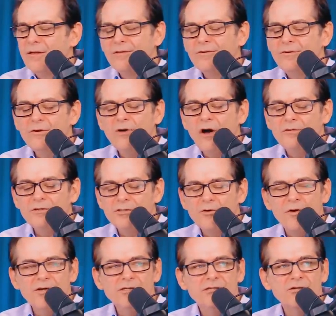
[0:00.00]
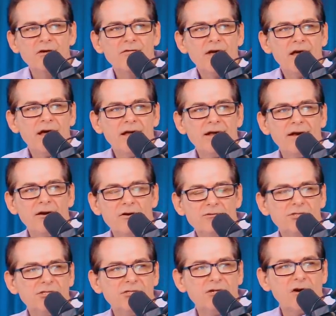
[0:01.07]
They're doing all this crazy stuff. And then here's
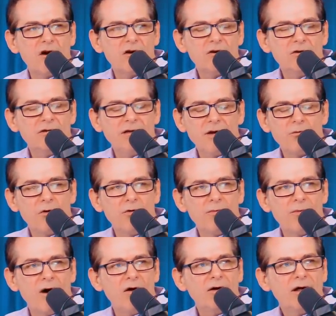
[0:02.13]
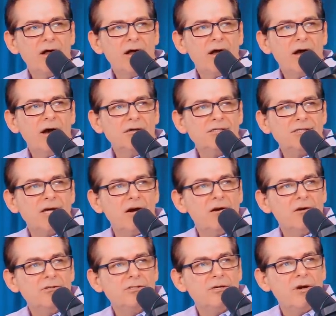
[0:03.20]
just an article they wrote about
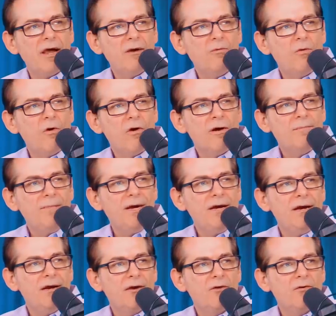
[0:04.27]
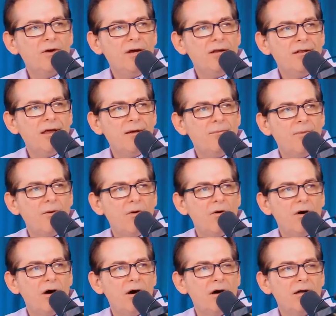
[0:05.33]
Senators and Warren meet and agreed they
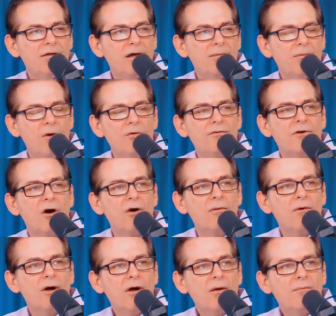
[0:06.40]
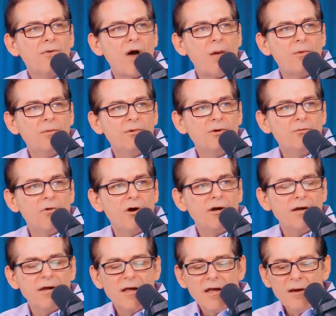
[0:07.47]
both are probably
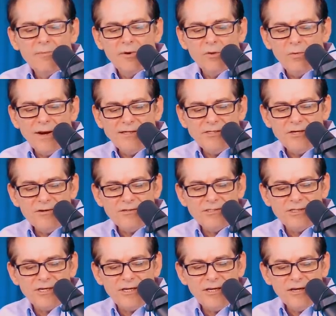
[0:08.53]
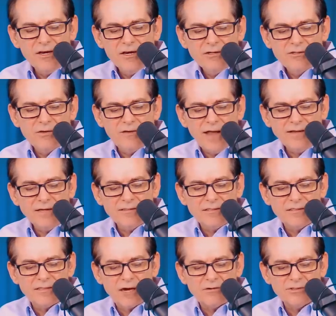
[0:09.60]
running. But wait till you see. So that
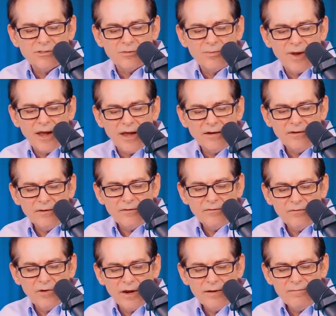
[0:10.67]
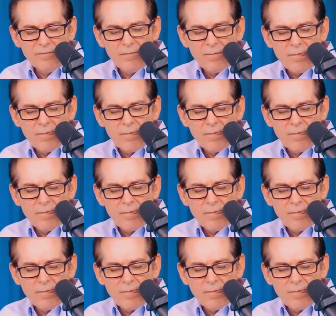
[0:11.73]
doesn't sound so bad, right?